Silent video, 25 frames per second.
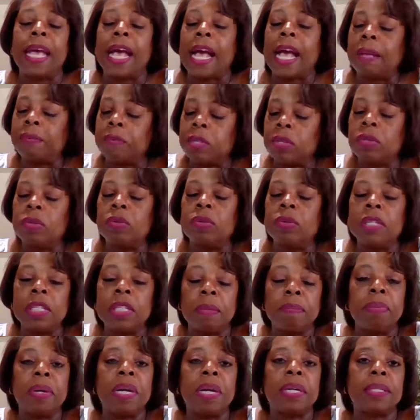Absolutely,
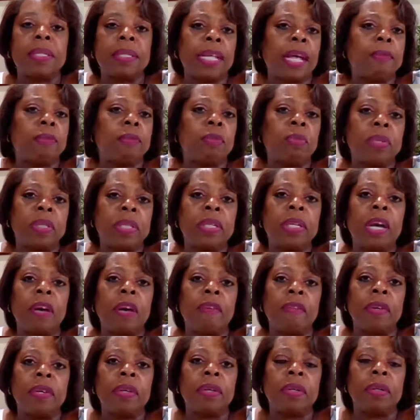the buck stops with the
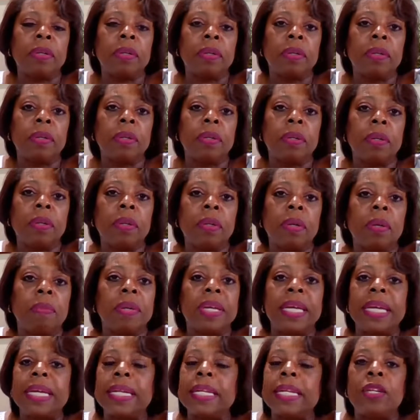governor,
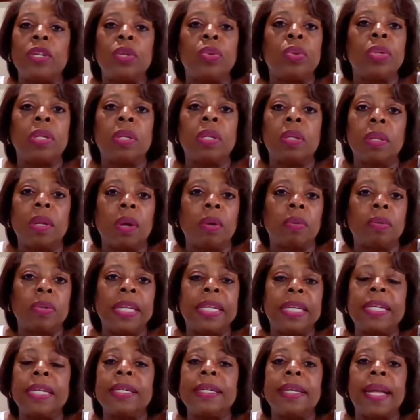but he didn't do it alone.
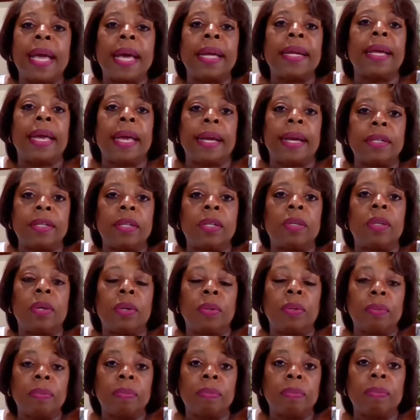He did not act
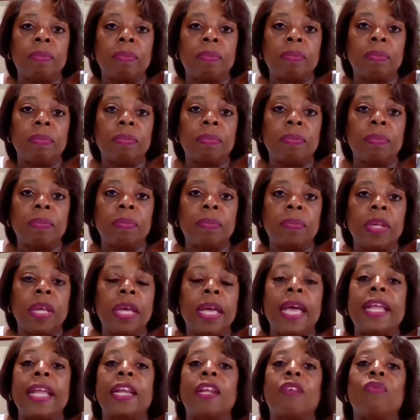alone.
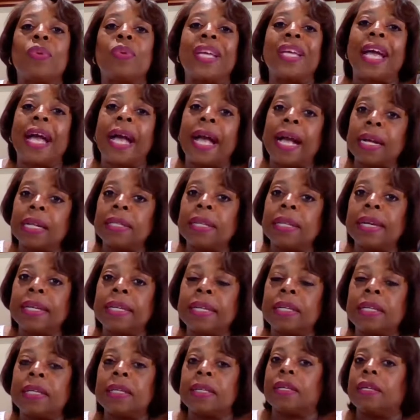And if we act
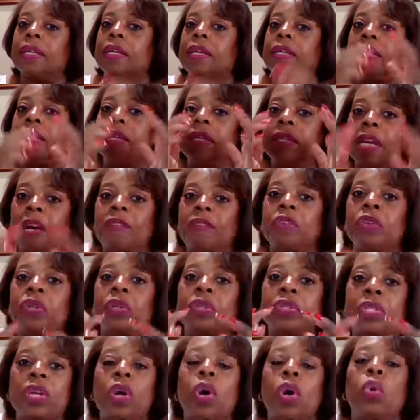like the
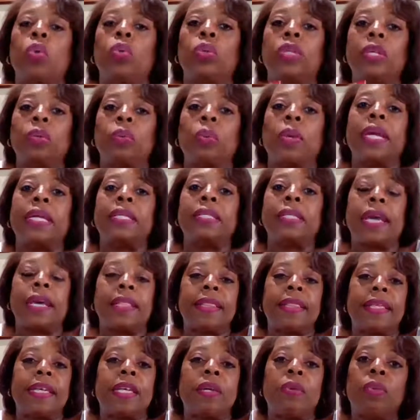governor's the only race, I
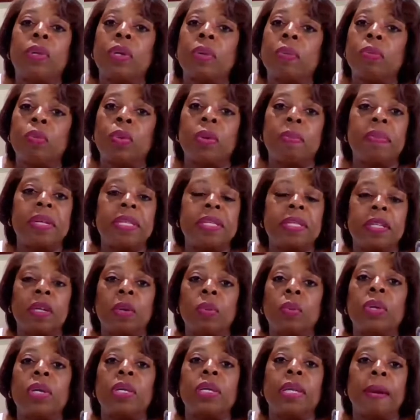think we're missing a
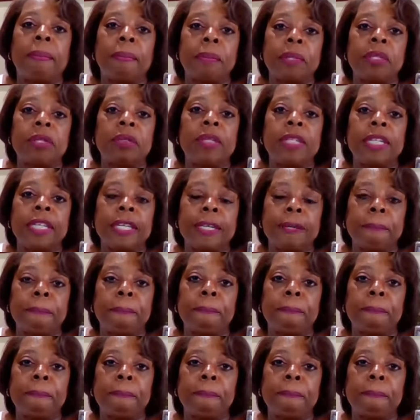real opportunity.